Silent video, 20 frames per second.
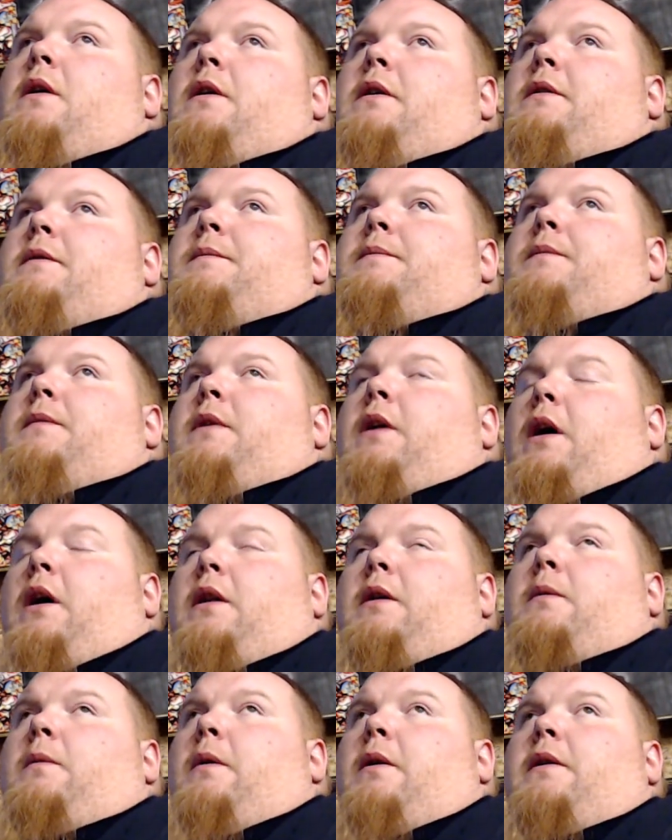y'all are
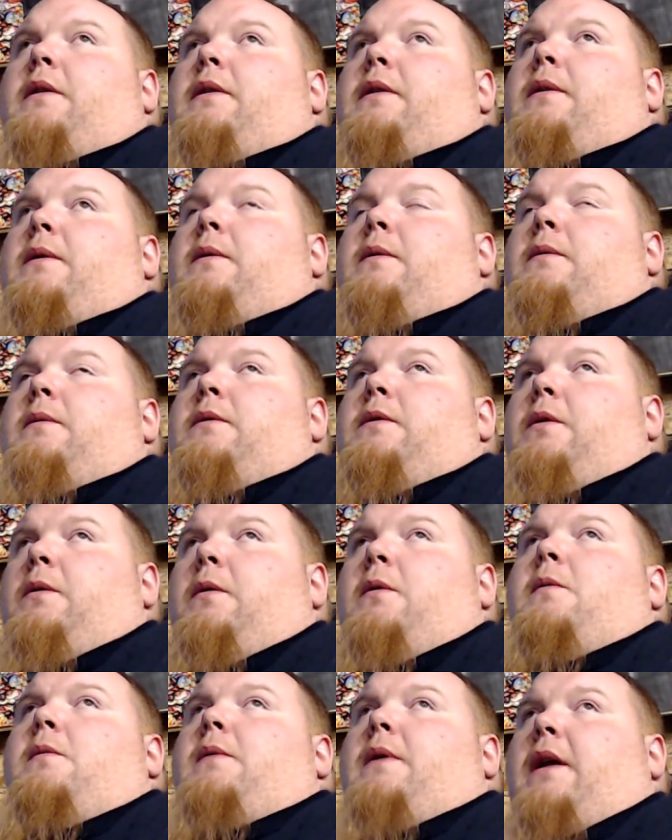worth
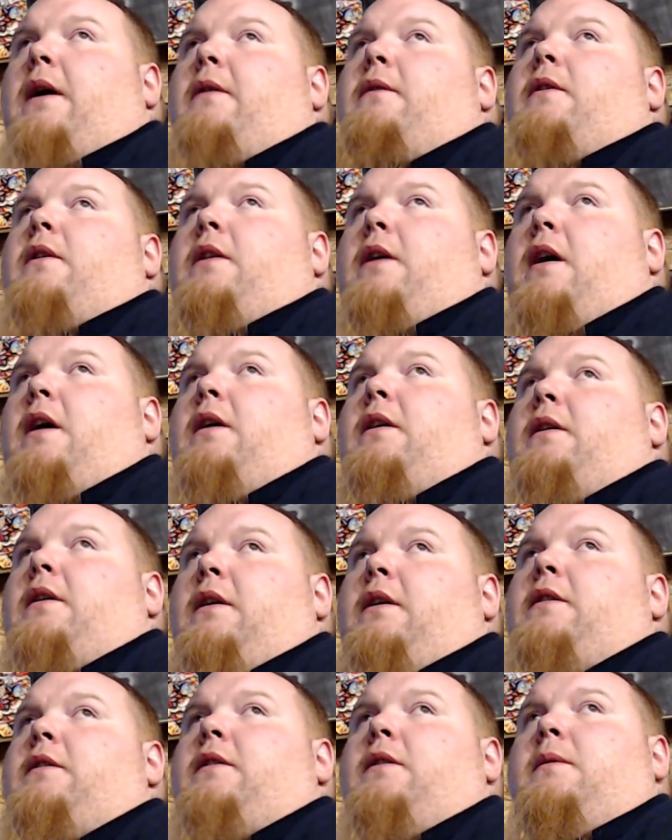doing whatever the hell it
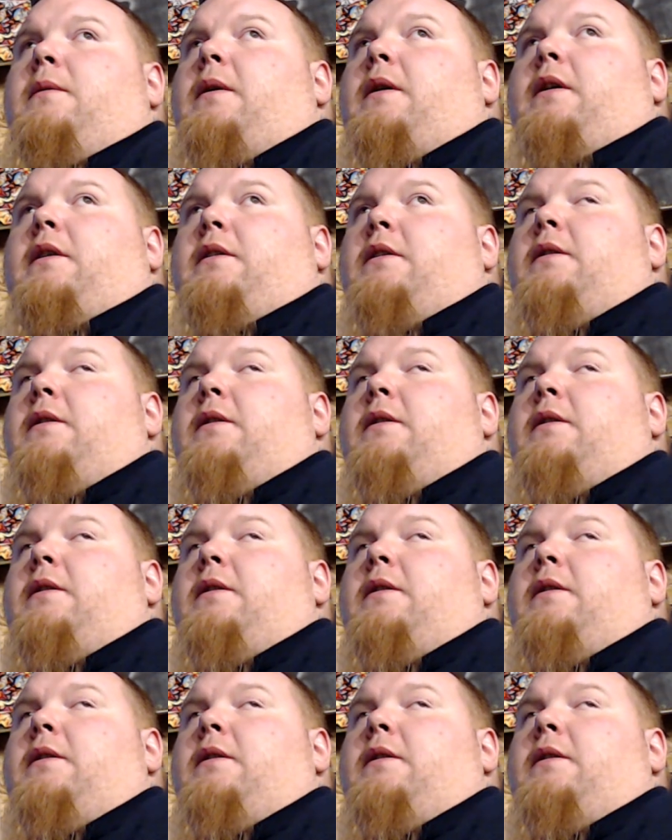is you want to do.